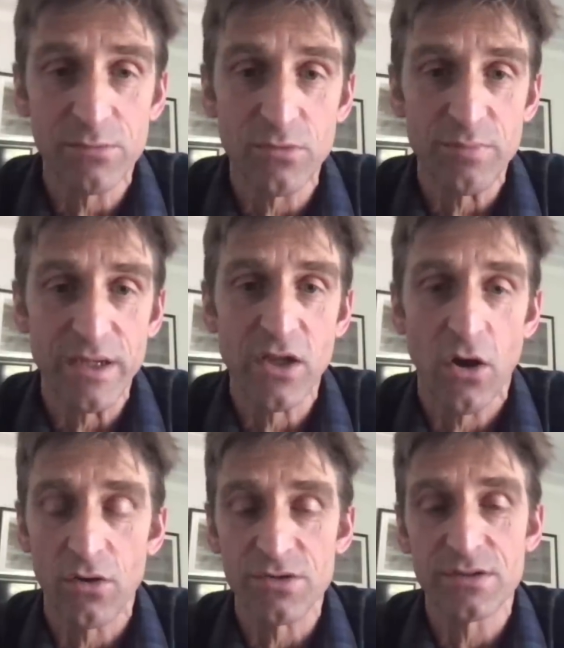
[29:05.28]

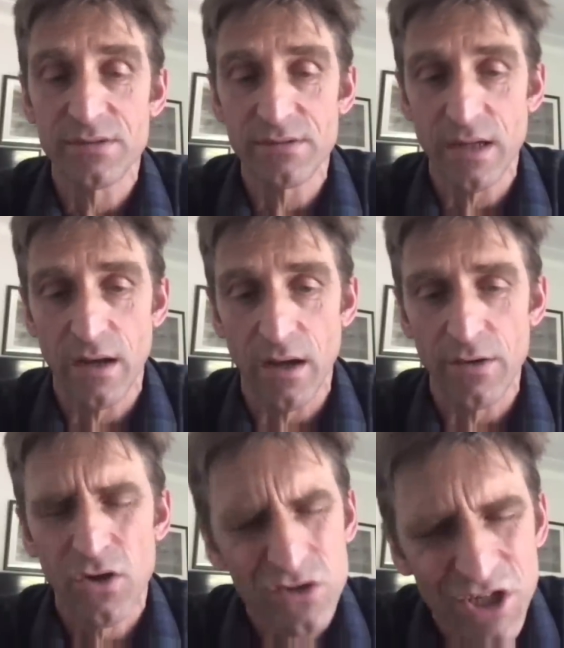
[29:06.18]
because
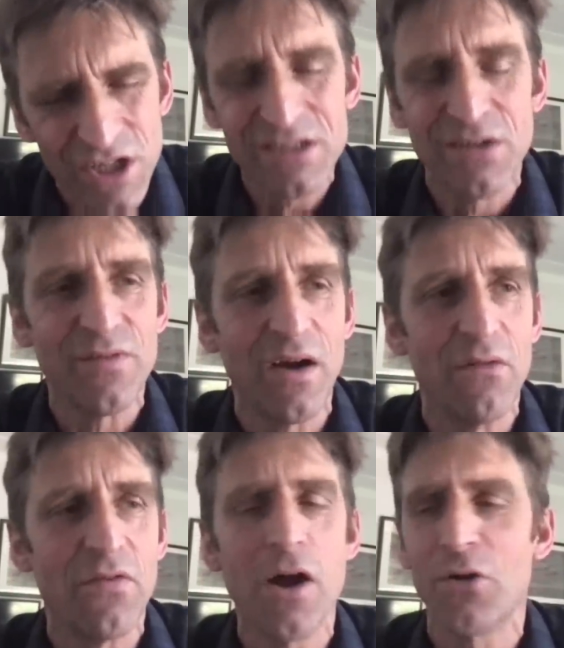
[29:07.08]
not just
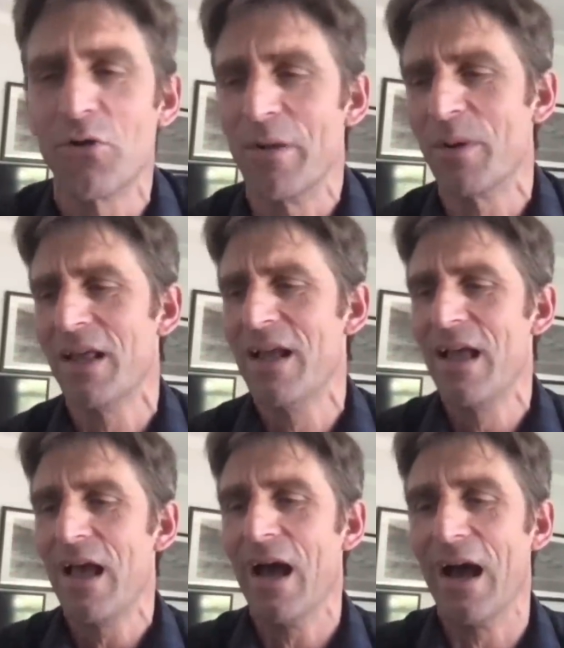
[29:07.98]
of Hungary, but
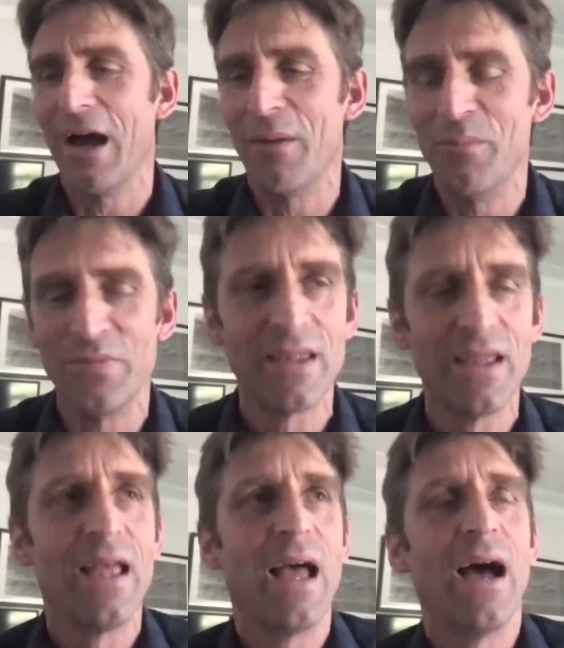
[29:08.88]

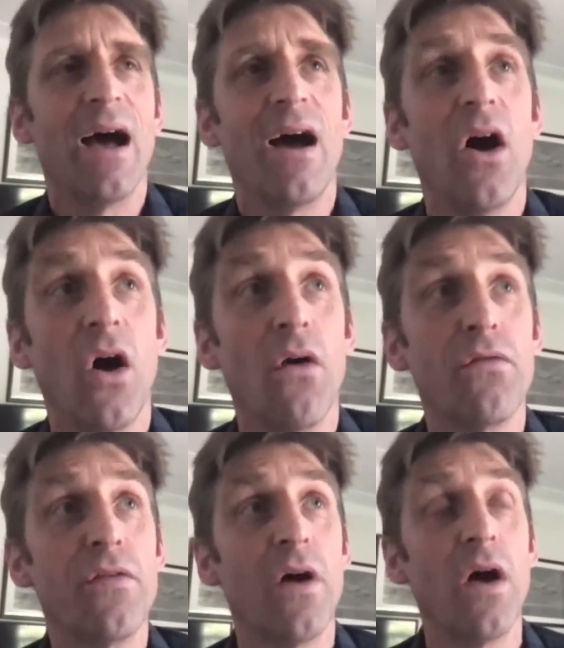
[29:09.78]

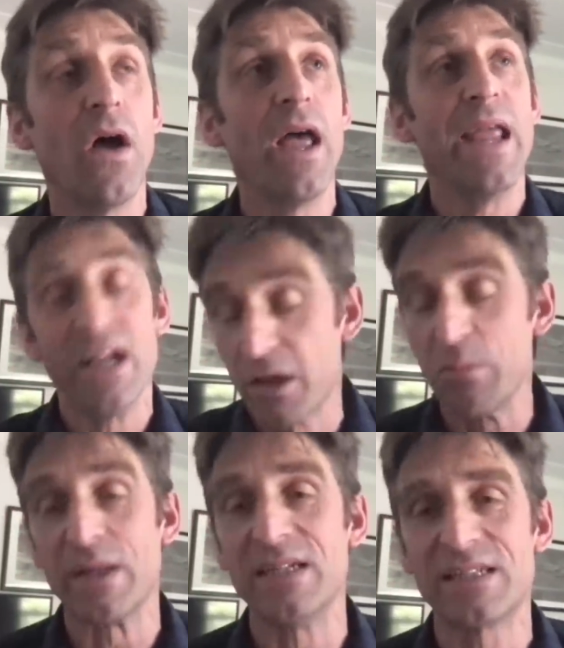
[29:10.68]
of
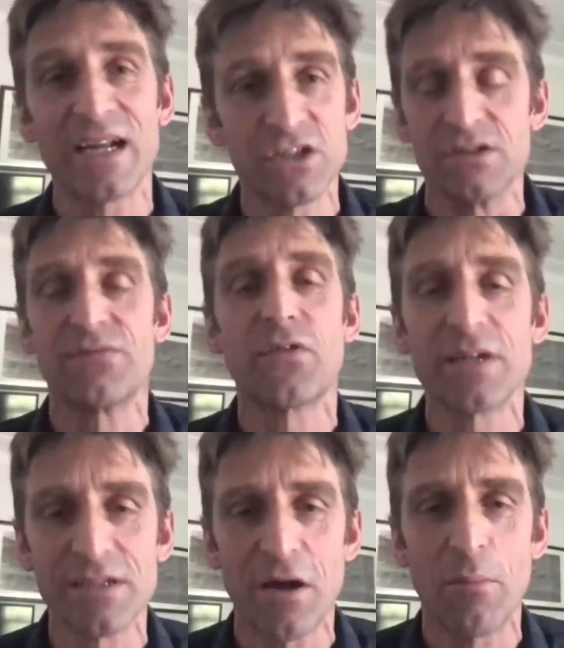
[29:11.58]
incomplete sanctions. For
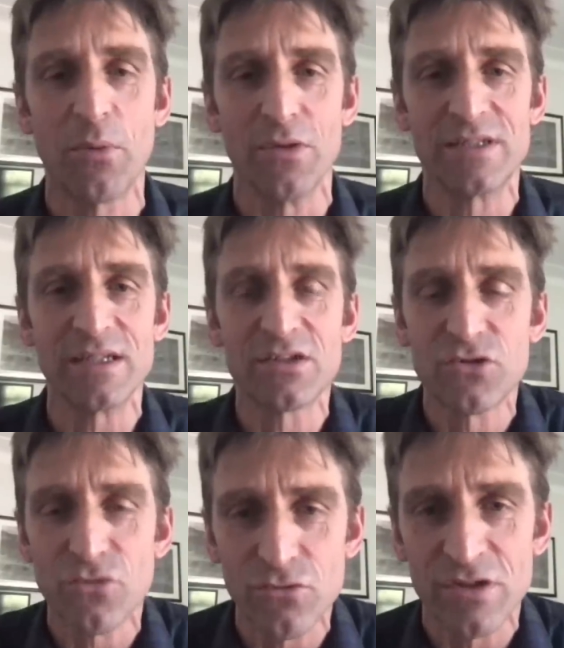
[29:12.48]
example, this
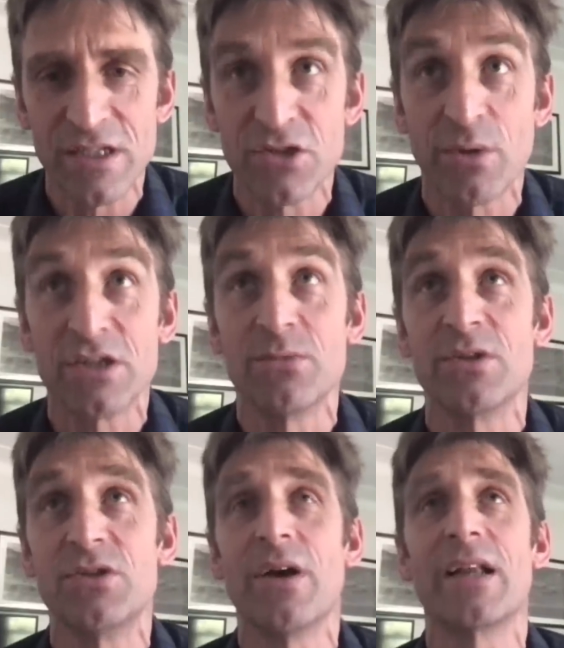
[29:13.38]
extraordinary situation
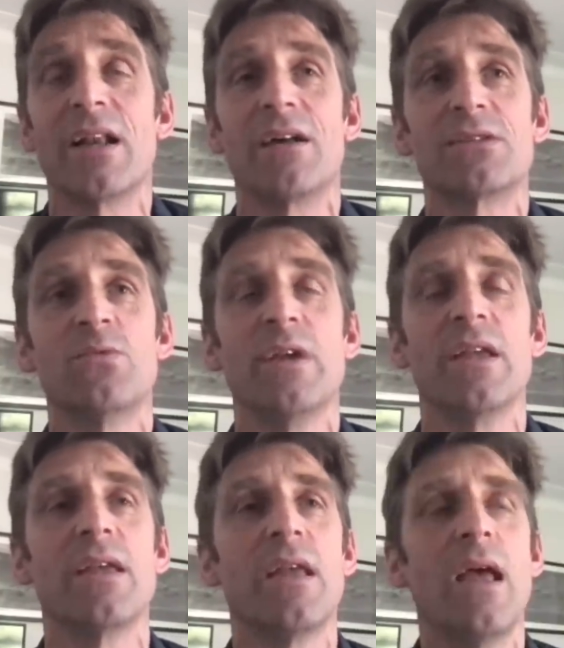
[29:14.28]
which you had last
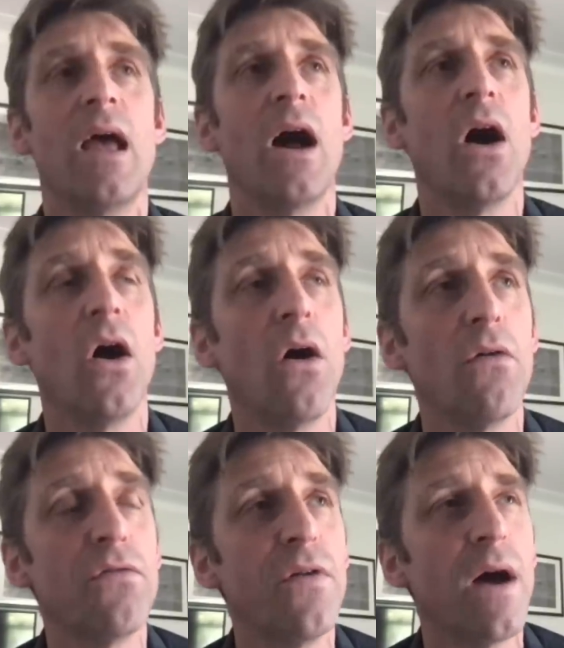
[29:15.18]
week of